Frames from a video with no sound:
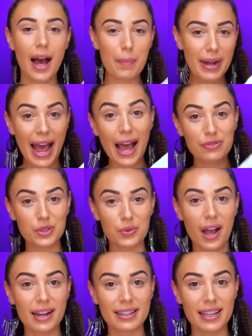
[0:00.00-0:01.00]
I'm gonna have to
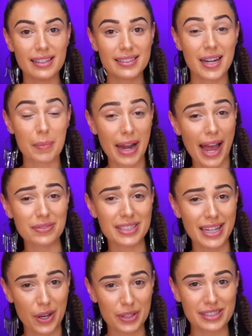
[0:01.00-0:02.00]
rock this, and I'm gonna have to
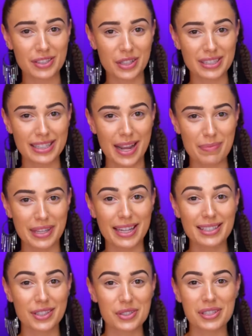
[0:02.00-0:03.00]
nail this look today
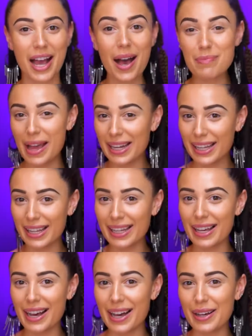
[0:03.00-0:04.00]
because there's not many
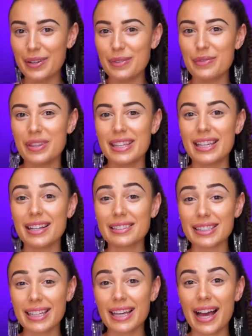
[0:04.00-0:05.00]
of the
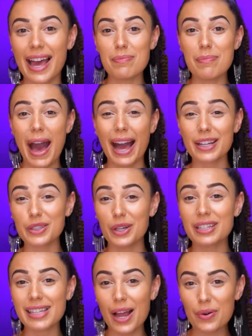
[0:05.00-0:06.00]
Aaliyah MAC
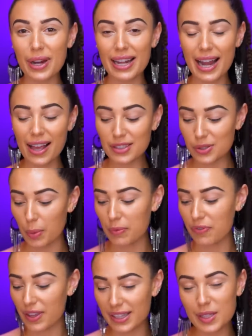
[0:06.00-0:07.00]
looks out right now, so I'm
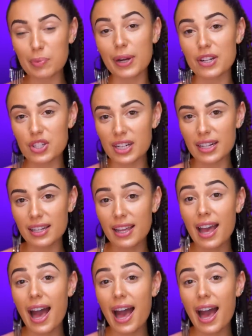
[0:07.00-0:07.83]
feeling the pressure.